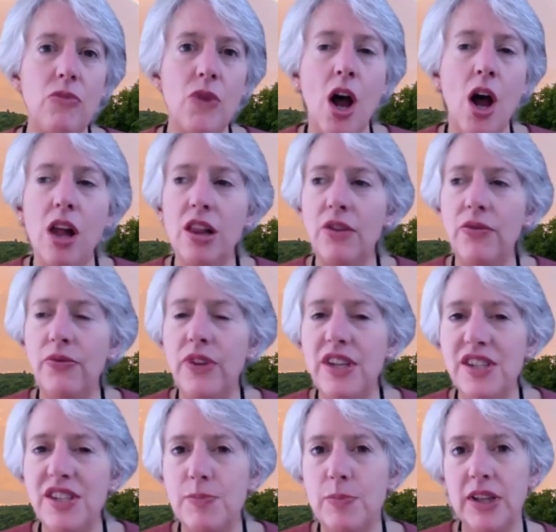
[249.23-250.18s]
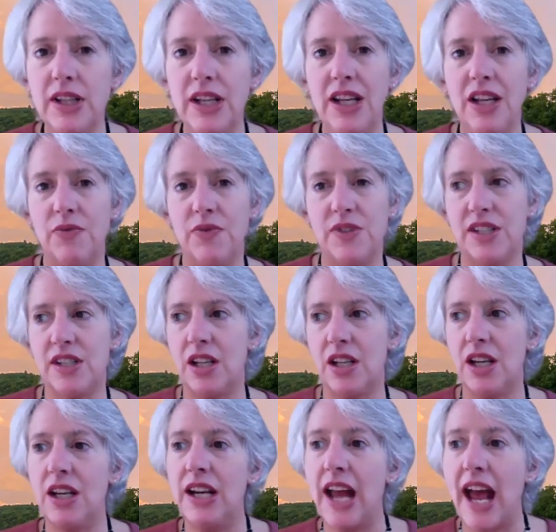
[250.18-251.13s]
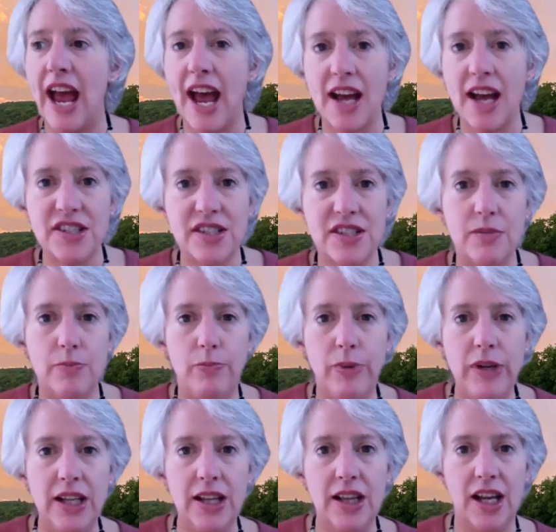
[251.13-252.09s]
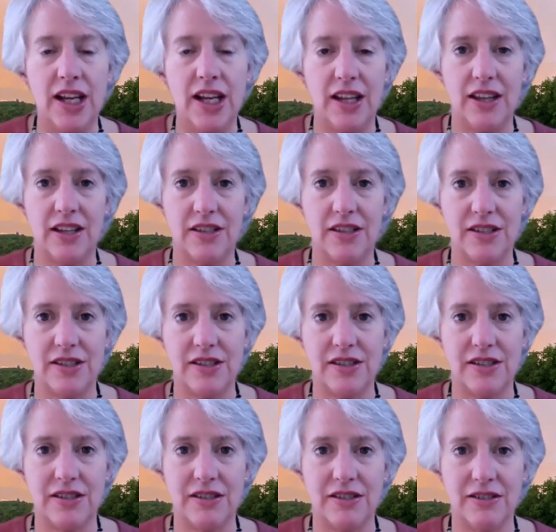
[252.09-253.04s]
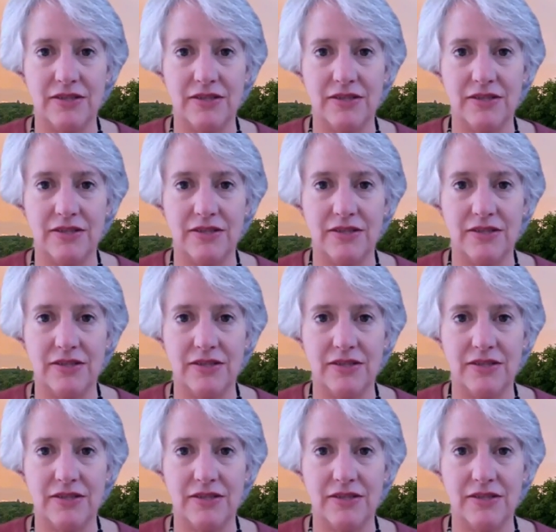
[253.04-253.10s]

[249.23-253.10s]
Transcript: All of these beliefs that it has to be like this.